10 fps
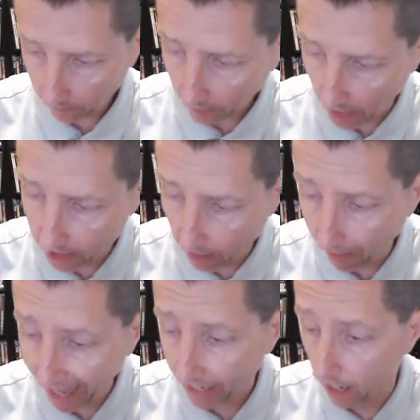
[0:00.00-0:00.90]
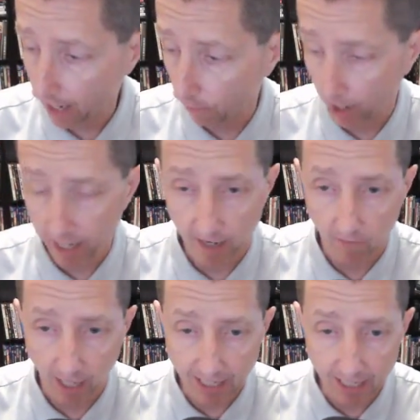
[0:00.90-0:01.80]
Is a Black God and White
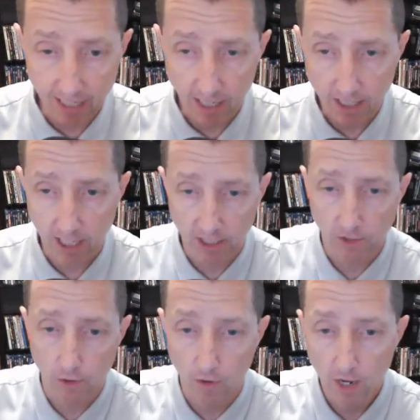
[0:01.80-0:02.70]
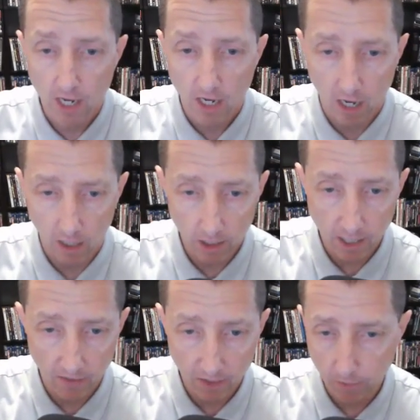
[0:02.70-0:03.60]
Devil. I didn't get a chance to look
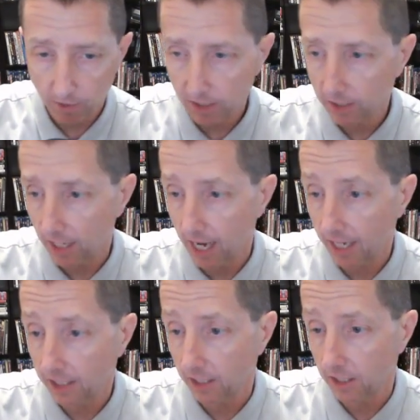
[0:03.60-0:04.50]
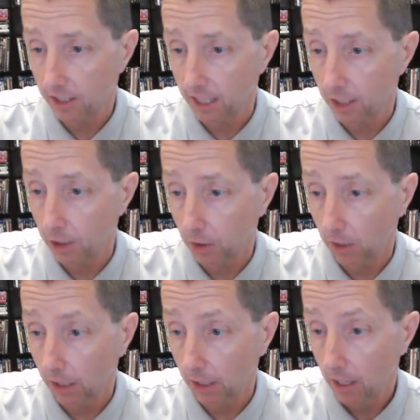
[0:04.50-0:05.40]
at this one. This is an
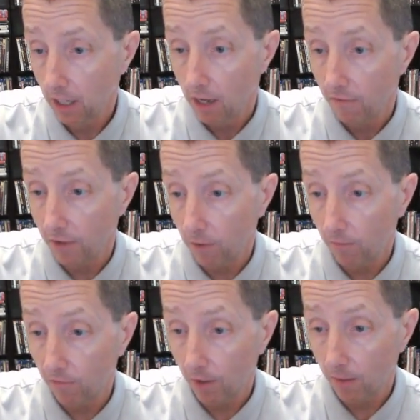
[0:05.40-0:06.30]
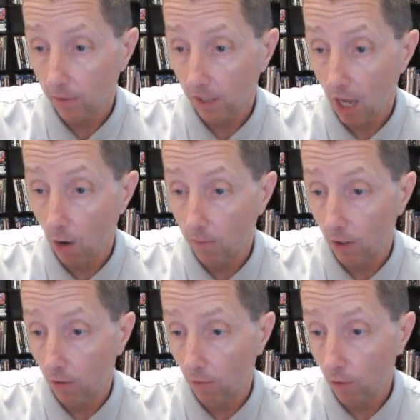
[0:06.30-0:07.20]
existential film from
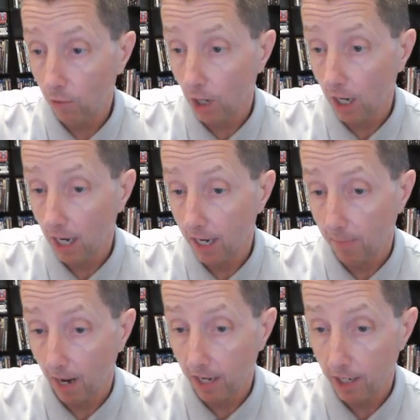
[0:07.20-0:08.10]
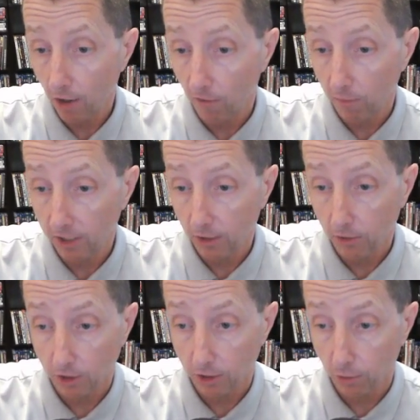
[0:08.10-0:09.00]
Glauber Rocha, a pioneer of
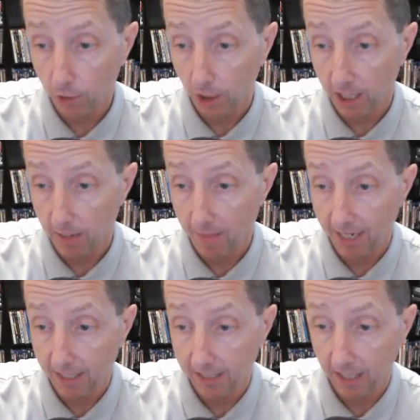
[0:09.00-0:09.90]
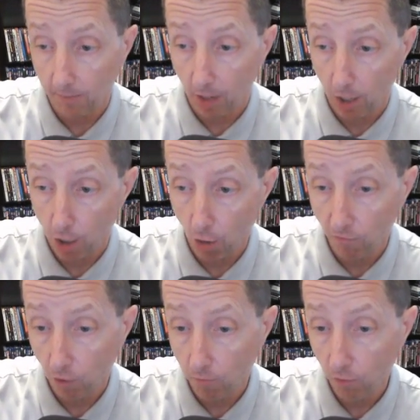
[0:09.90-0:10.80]
Brazil's socially committed cinema
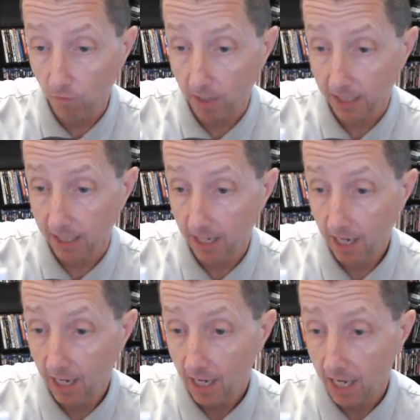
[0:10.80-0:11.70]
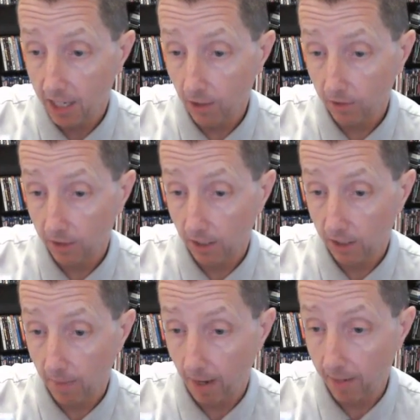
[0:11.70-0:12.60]
novo movement.
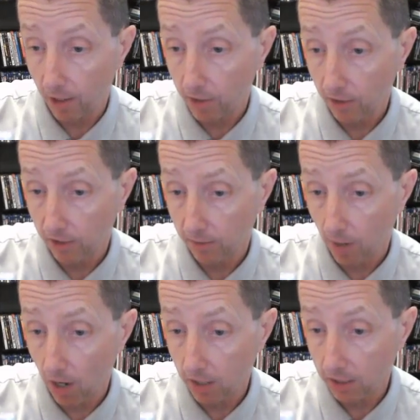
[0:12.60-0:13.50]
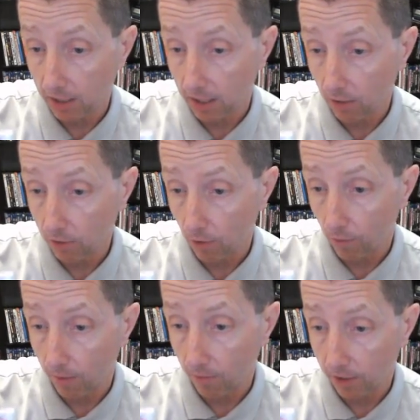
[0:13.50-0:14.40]
It's about a man who kills his boss and goes on the
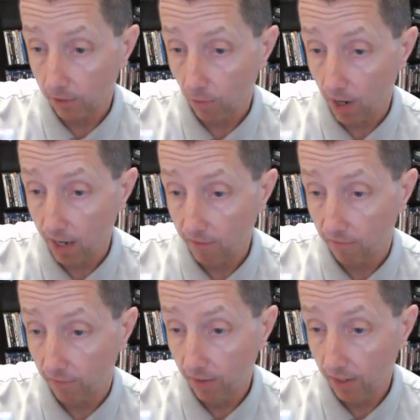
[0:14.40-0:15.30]
run with his wife.